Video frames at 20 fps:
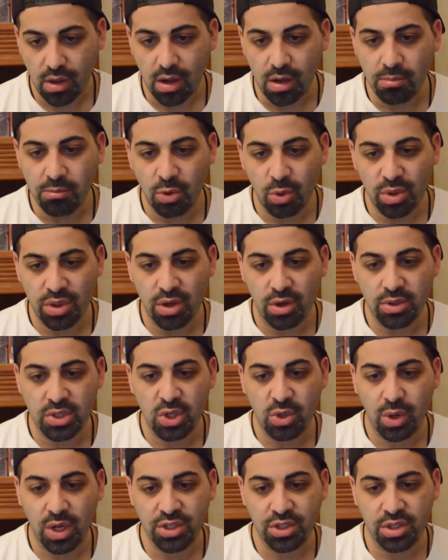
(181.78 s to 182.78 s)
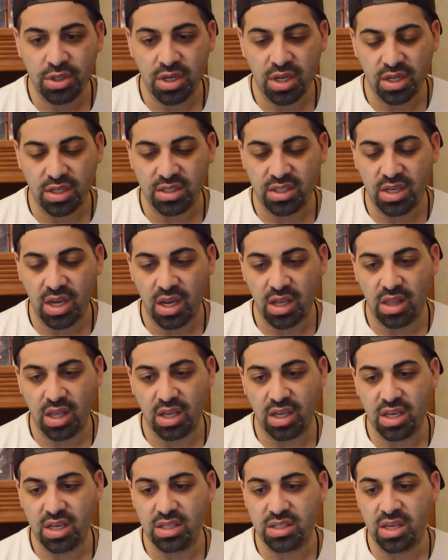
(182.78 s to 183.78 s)
But with those questioning saying
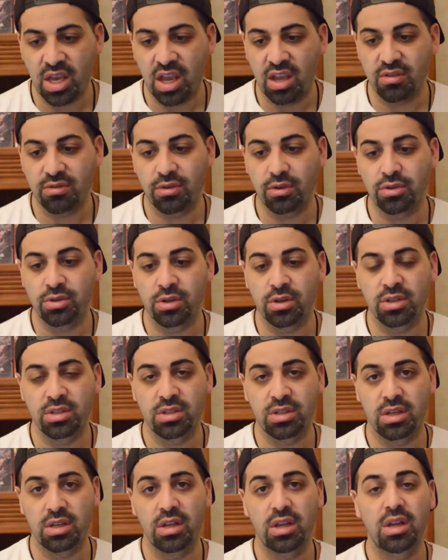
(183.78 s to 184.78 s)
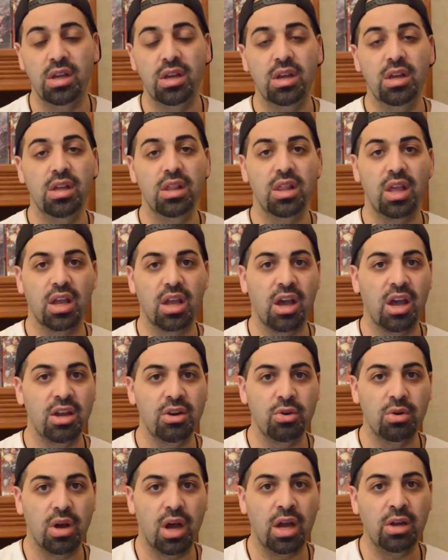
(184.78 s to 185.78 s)
like he's hateful towards like I
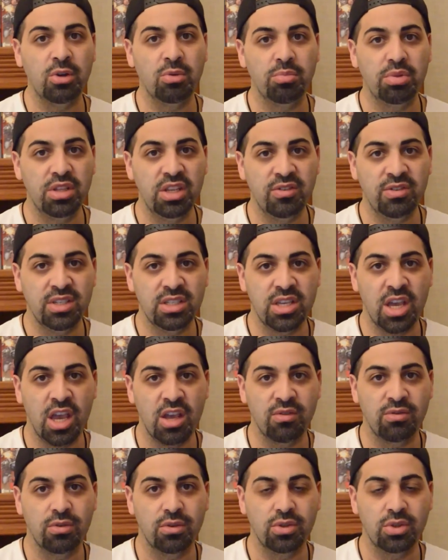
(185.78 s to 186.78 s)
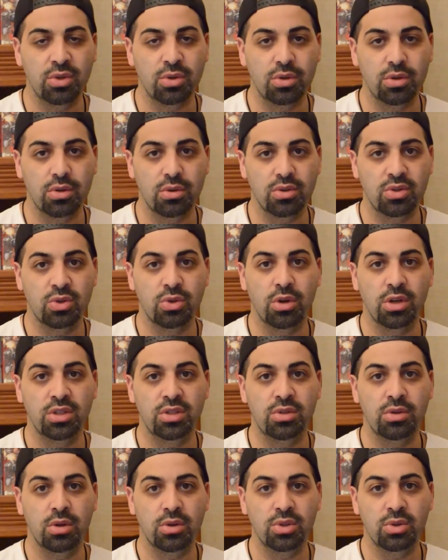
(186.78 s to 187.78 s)
don't believe he's hateful
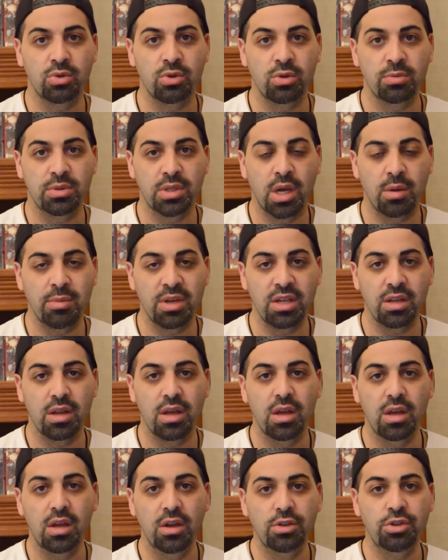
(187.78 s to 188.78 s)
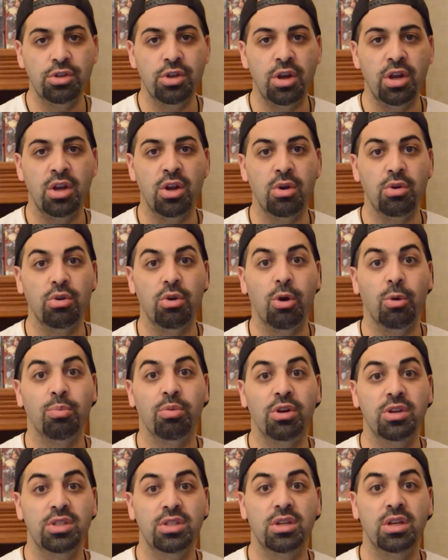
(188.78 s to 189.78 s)
towards those groups. I mean, sure, you don't know a
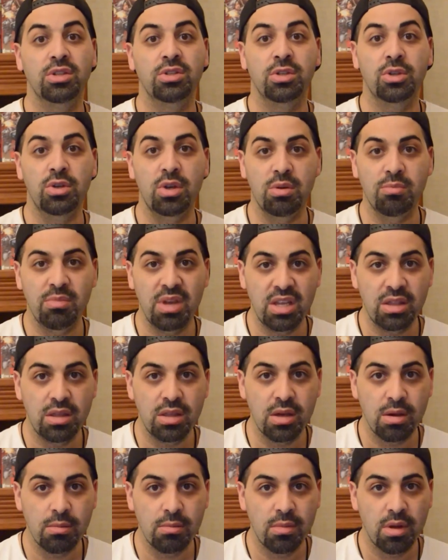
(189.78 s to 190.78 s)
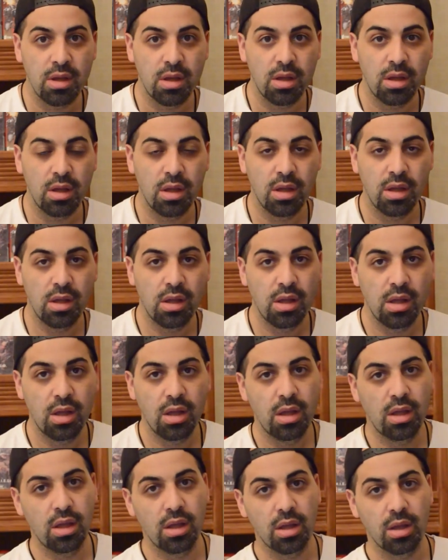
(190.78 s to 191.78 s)
person until you meet them,
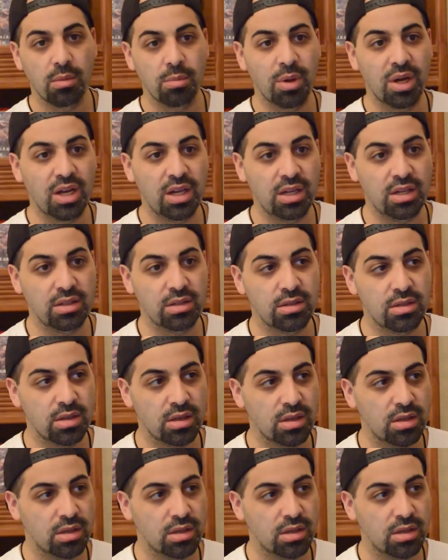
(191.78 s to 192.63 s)
but